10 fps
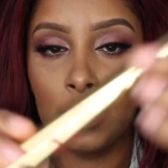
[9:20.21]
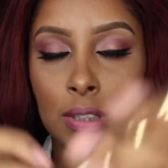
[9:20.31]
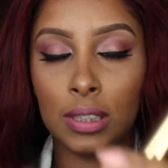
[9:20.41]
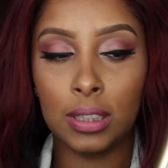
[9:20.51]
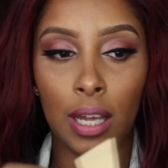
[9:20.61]

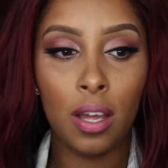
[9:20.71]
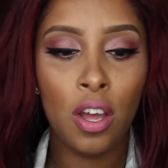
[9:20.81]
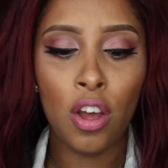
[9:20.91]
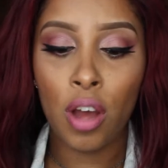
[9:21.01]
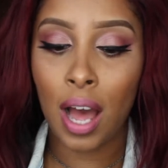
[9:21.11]
This is it.
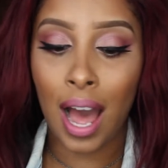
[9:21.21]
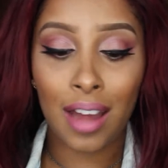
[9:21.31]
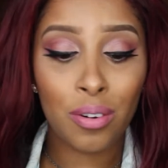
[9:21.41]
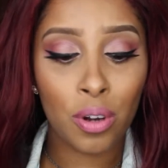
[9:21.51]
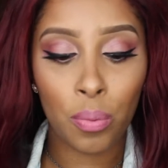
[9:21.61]
I
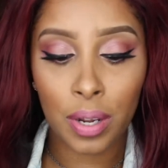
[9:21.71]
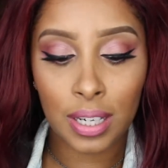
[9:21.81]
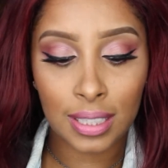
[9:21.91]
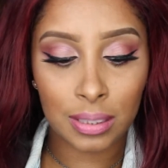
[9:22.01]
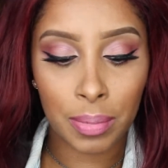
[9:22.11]
don't know what
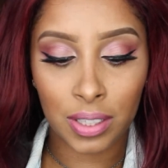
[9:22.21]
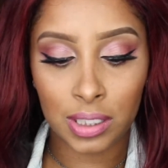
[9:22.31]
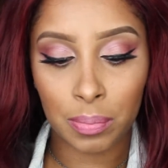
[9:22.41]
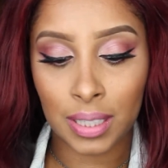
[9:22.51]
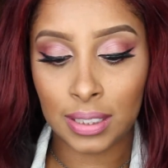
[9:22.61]
it is about
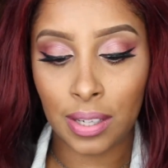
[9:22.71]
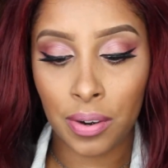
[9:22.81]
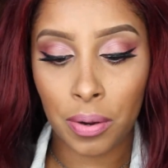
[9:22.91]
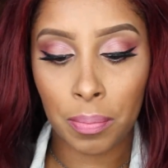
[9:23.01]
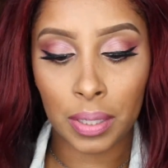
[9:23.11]
this
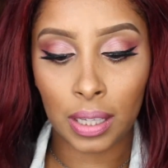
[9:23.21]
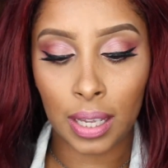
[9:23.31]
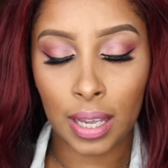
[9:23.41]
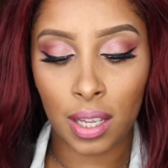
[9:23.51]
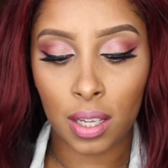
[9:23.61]
mascara, but
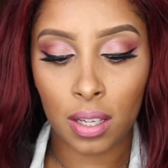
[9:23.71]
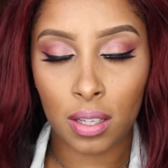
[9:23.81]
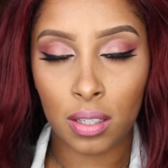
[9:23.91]
like,